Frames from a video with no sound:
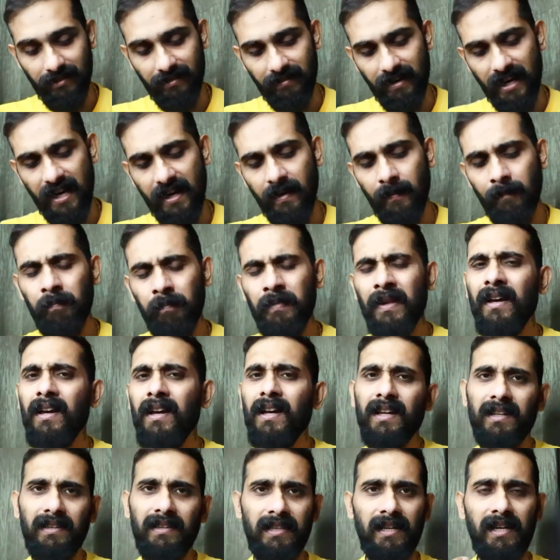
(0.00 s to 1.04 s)
Right,
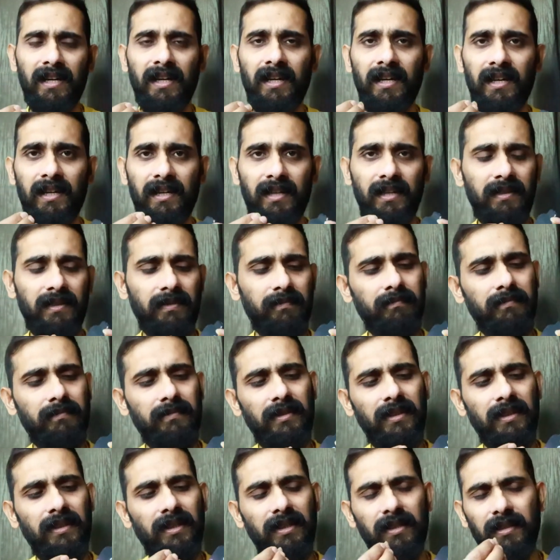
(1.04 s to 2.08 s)
the
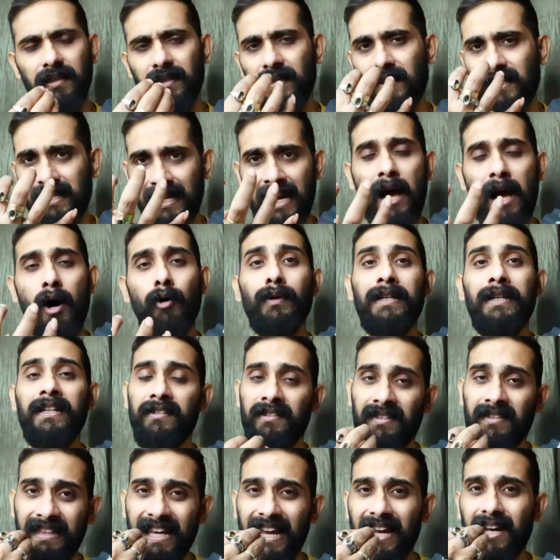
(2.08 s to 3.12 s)
cloud
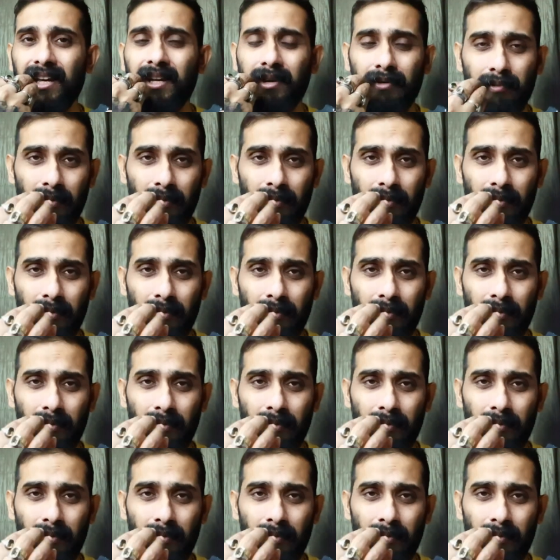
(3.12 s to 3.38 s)
is thick,